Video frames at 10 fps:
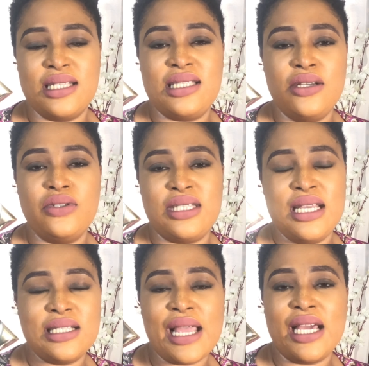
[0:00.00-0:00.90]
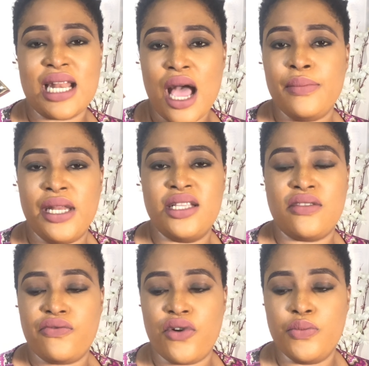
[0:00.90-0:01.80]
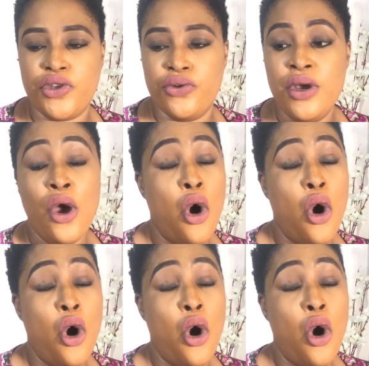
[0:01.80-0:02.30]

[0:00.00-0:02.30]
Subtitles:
It still stays like an arm length from you.